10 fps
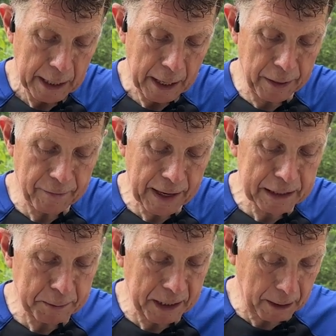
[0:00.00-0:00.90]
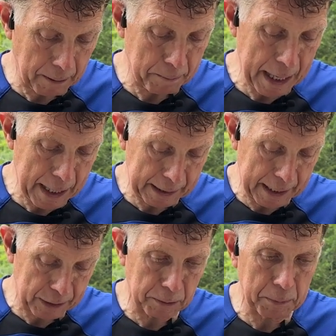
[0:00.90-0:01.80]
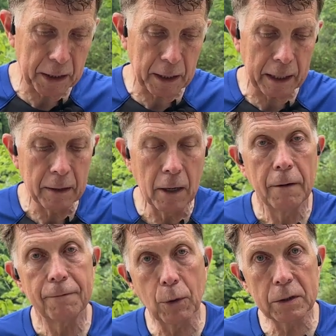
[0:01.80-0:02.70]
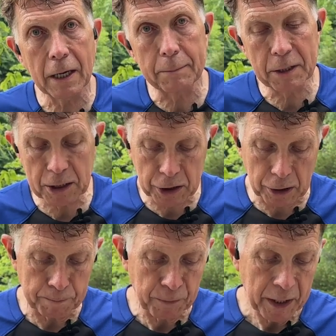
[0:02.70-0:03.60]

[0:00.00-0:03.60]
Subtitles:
and they've asked me to come back and actually be a full-time teacher.